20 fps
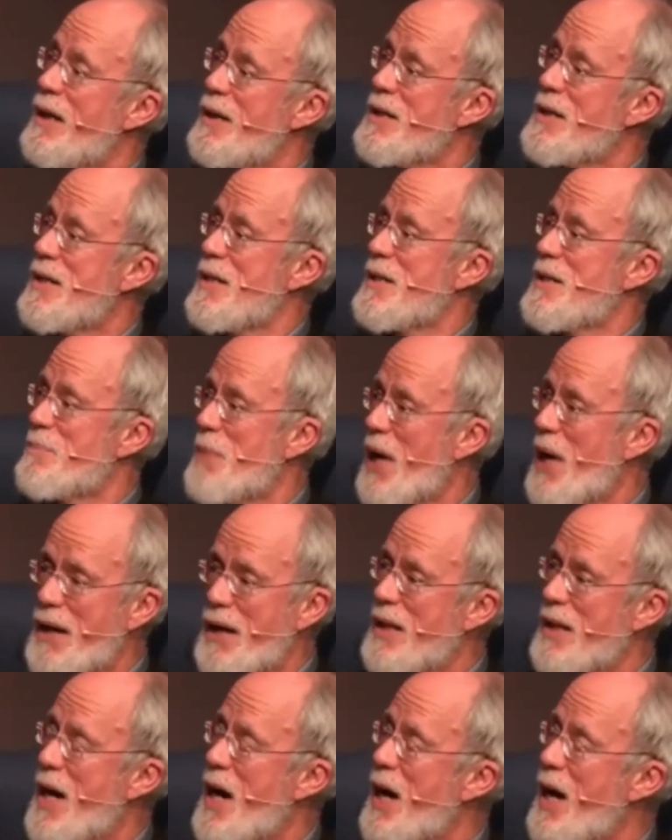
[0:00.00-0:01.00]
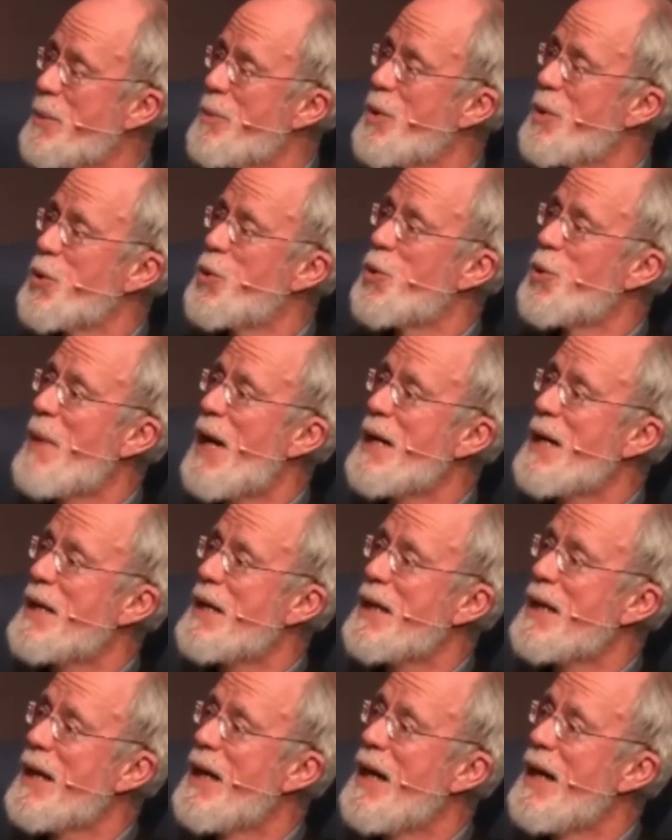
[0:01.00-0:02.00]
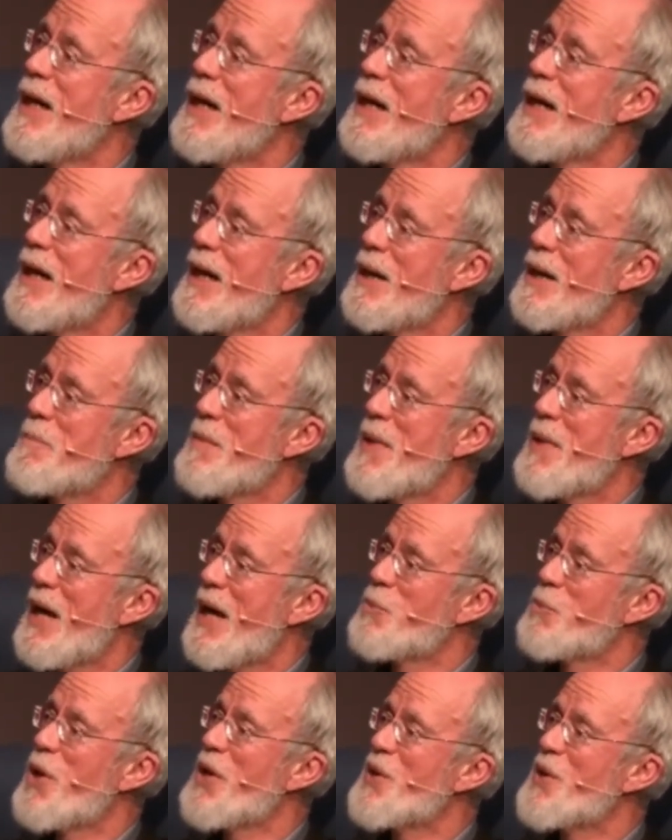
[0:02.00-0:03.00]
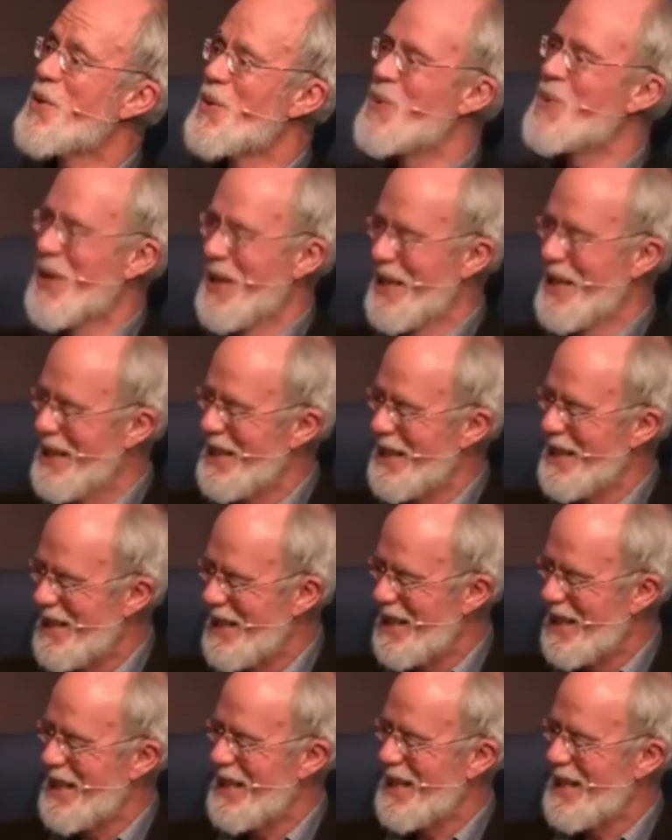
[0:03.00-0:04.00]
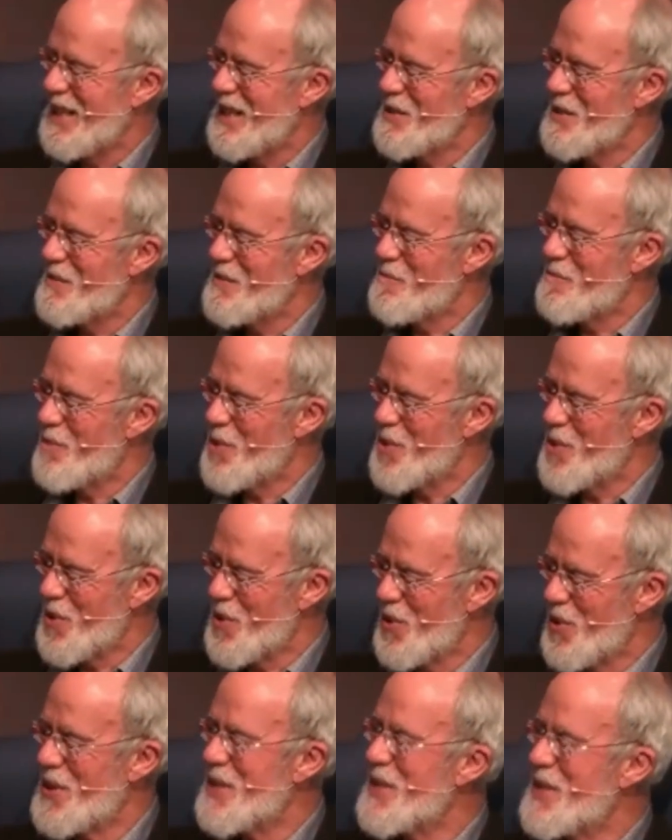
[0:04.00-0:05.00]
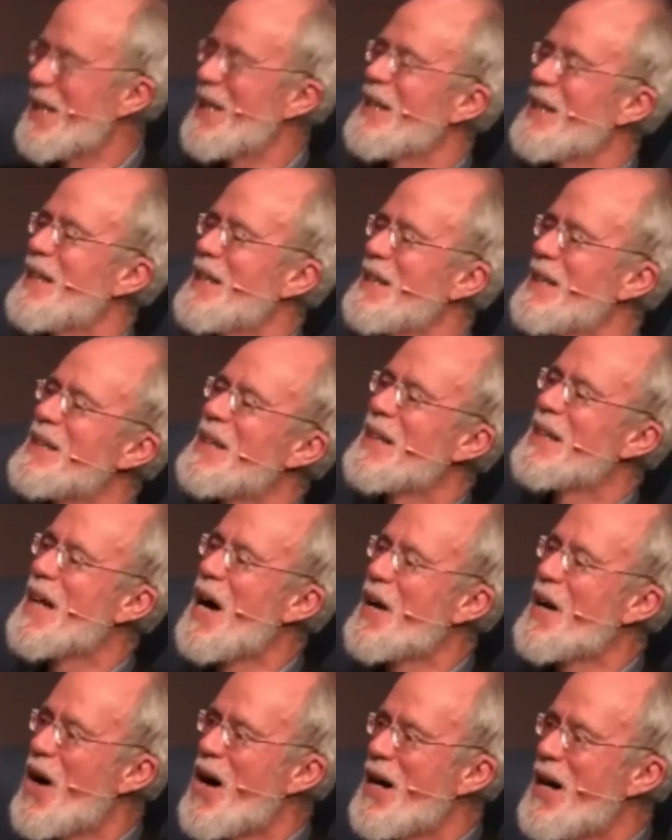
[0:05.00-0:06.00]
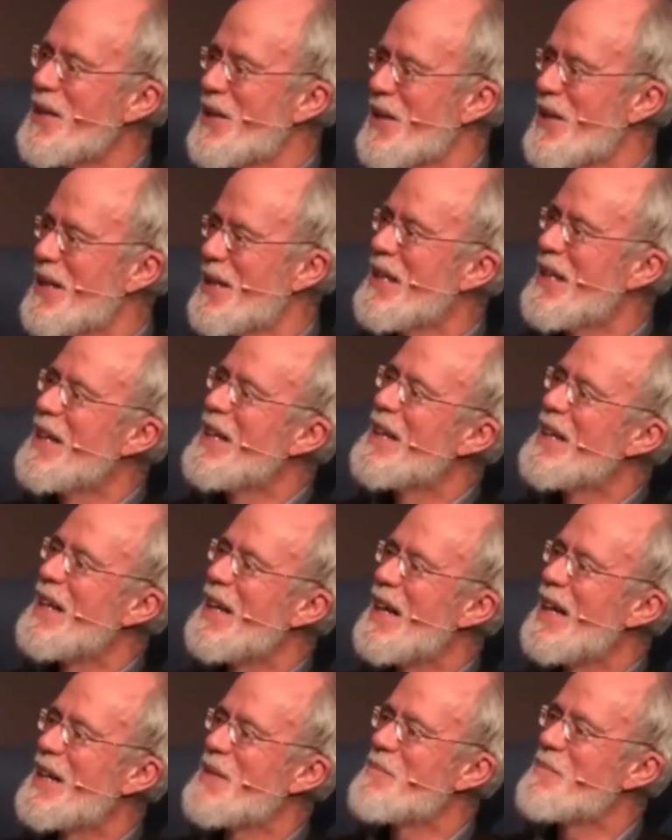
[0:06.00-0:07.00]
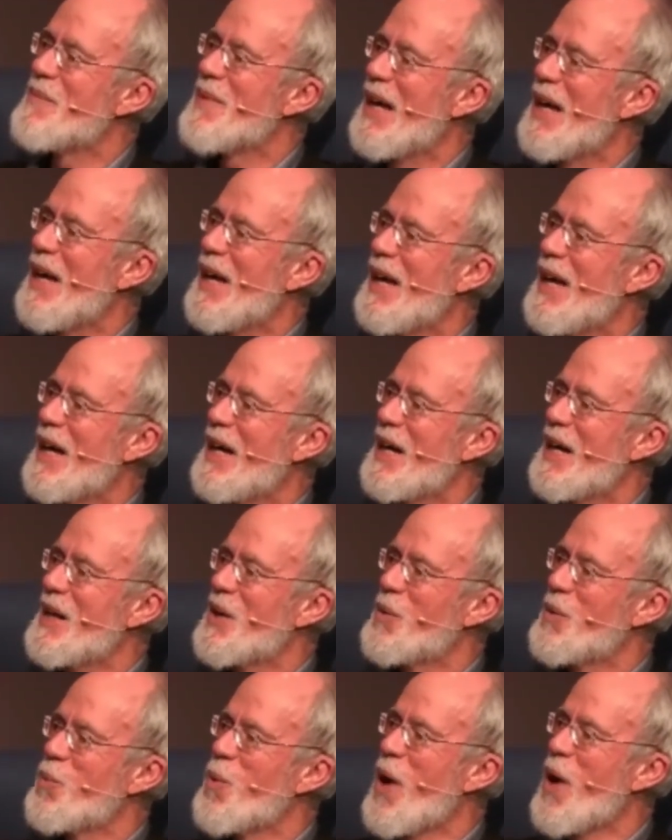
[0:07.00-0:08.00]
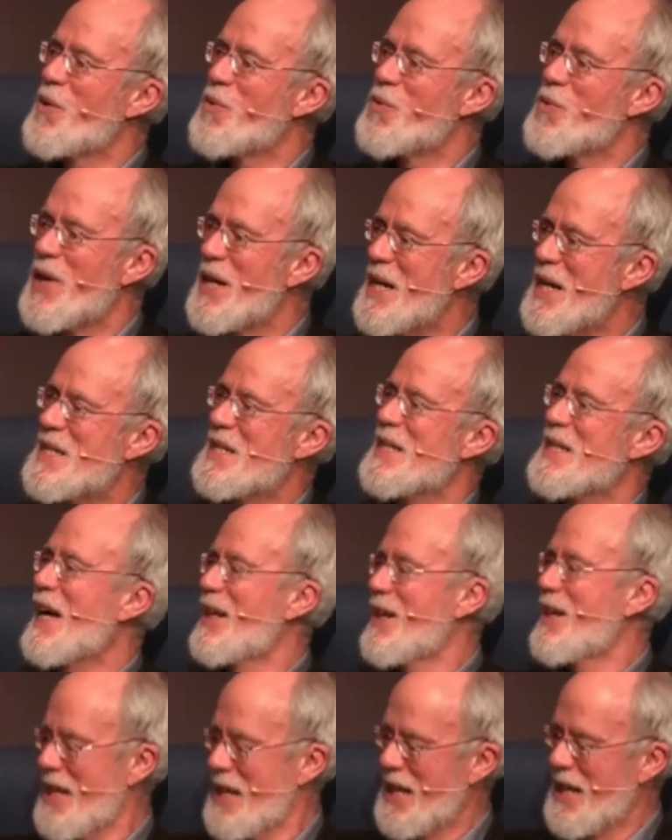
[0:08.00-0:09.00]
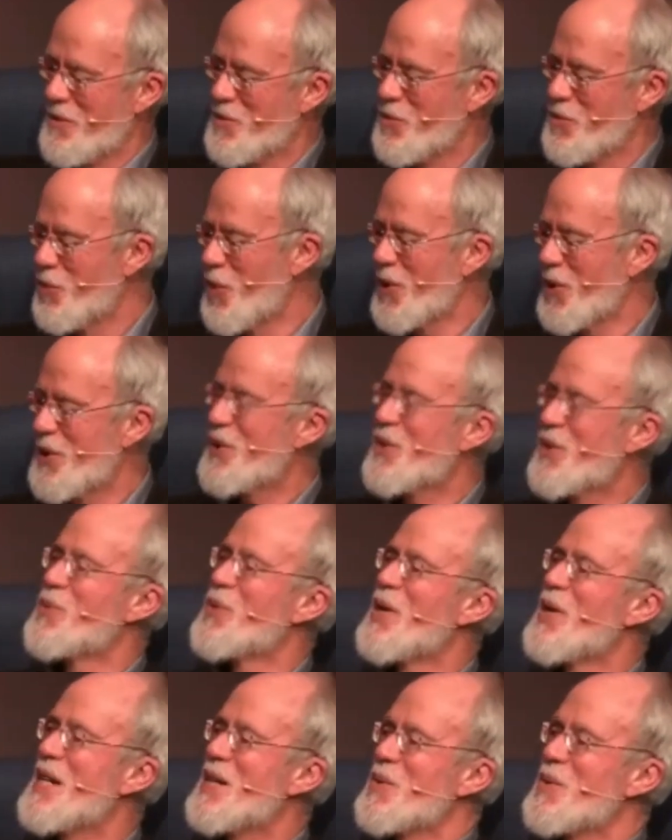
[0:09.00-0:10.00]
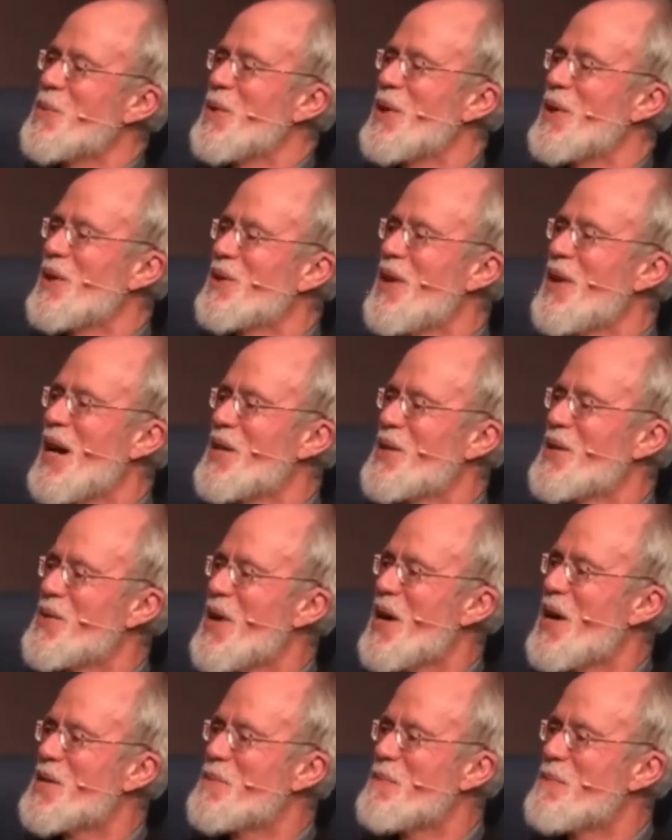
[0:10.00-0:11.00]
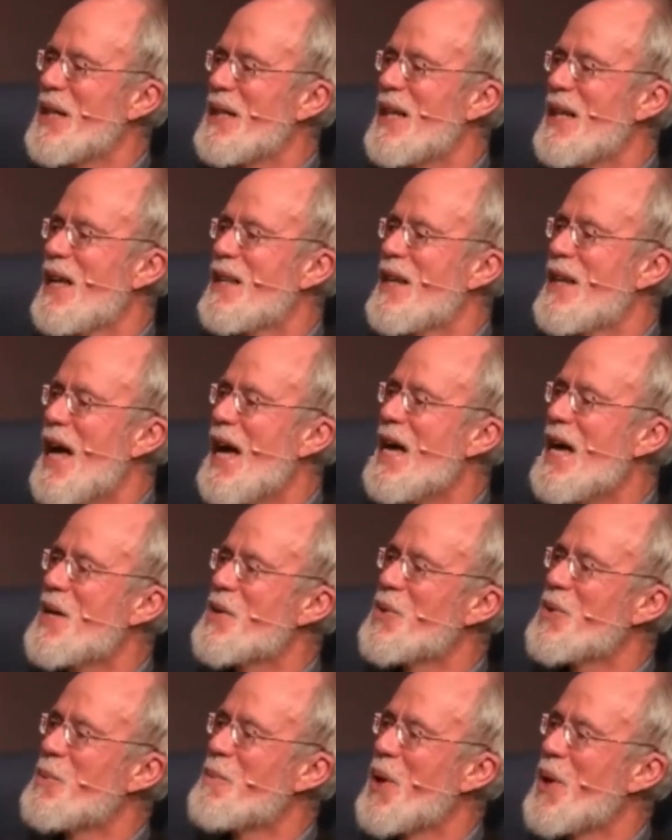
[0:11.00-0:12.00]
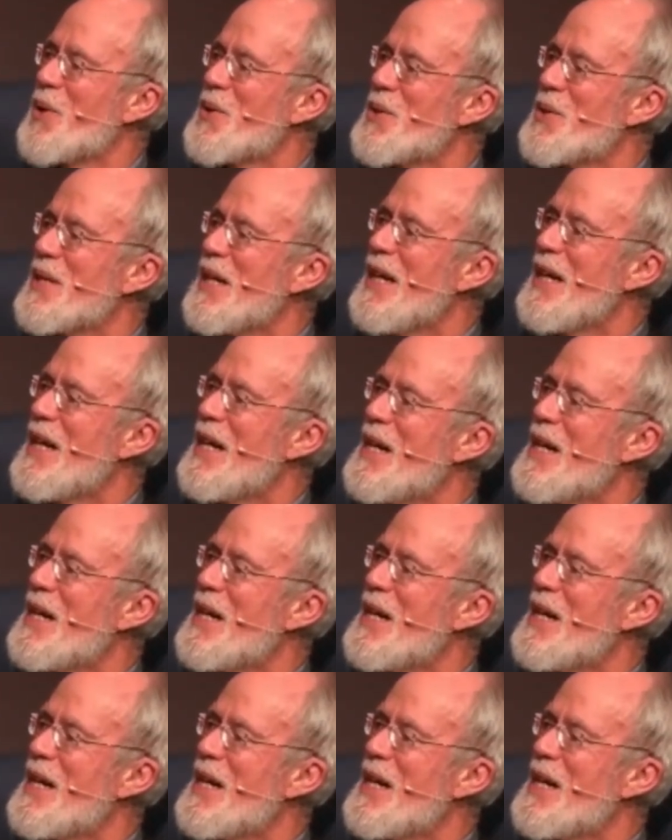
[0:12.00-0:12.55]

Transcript: This is part of the argument you're making. And when you produced Gun Island, one reads that, I think wants to read it with great derangement in the other hand almost.